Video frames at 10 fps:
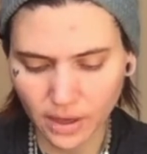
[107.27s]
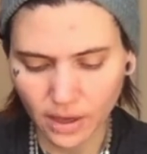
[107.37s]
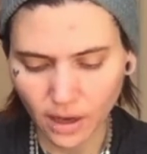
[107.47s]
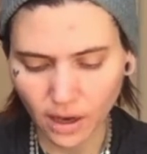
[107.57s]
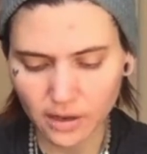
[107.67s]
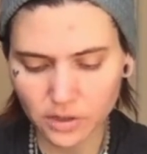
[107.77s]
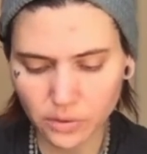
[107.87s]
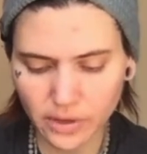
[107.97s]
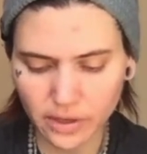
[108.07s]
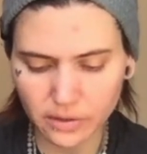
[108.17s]

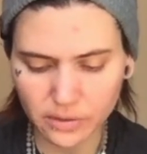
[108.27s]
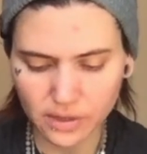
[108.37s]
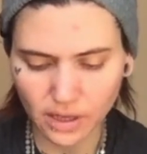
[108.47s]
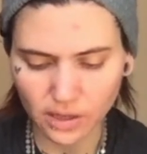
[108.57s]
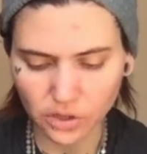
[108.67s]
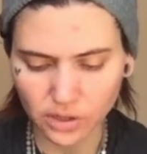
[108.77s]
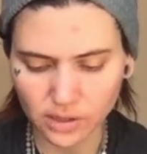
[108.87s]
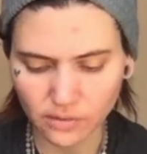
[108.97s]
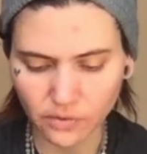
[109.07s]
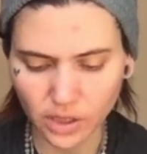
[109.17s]
Auditory hallucinations,
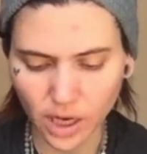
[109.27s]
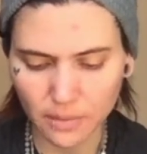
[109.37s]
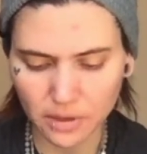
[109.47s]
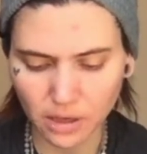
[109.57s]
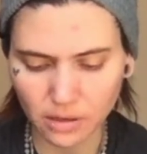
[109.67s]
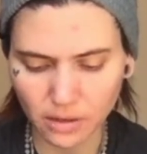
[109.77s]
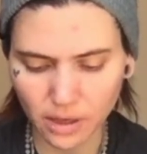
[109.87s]
a phenomenon